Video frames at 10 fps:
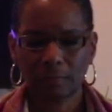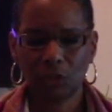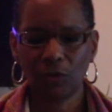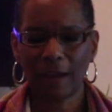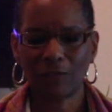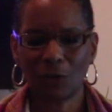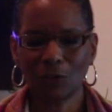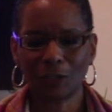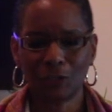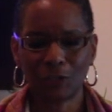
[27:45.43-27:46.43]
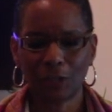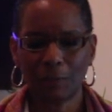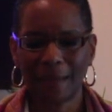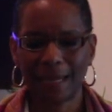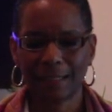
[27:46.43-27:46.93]
You have only to
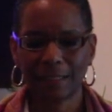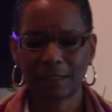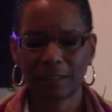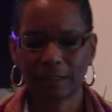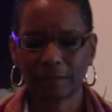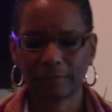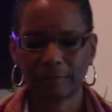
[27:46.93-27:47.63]
command it,